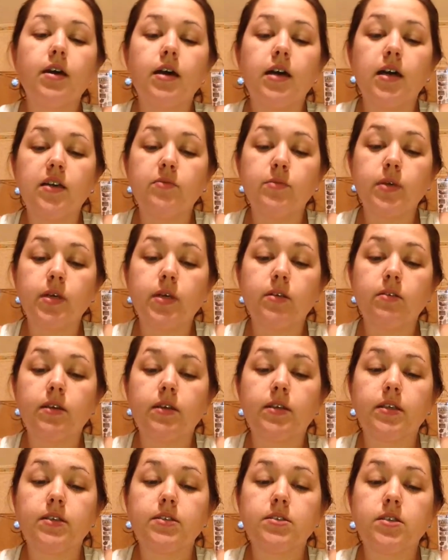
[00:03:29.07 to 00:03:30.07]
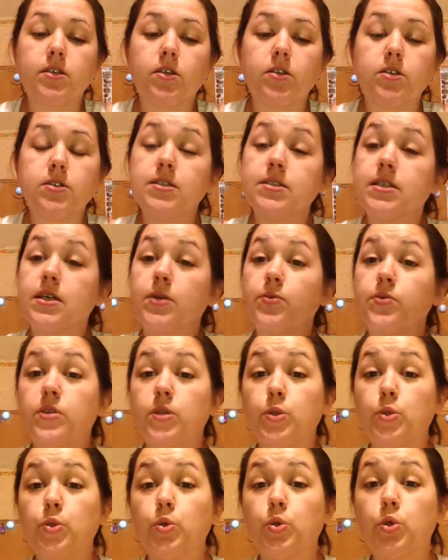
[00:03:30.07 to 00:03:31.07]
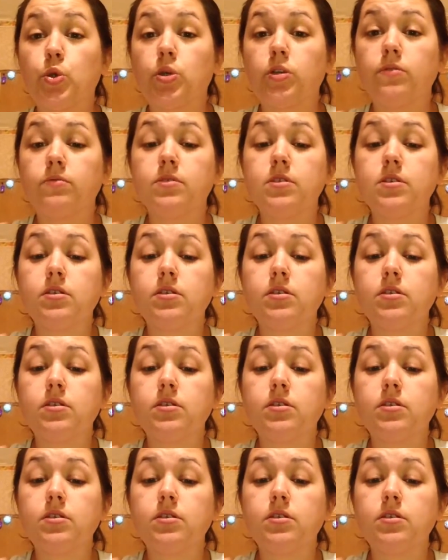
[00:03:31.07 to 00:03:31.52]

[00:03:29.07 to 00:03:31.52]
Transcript: I have been collecting stickers since I was a little girl.